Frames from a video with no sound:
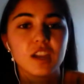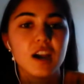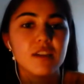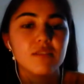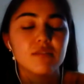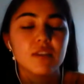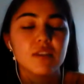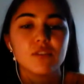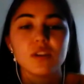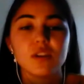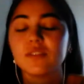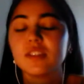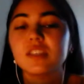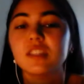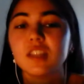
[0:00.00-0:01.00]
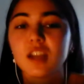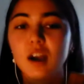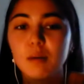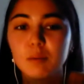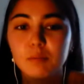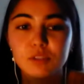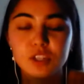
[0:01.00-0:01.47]
I've never even seen the
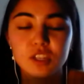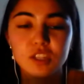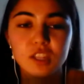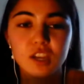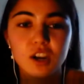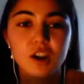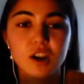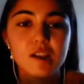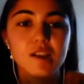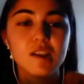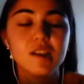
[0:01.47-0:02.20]
copy machine there.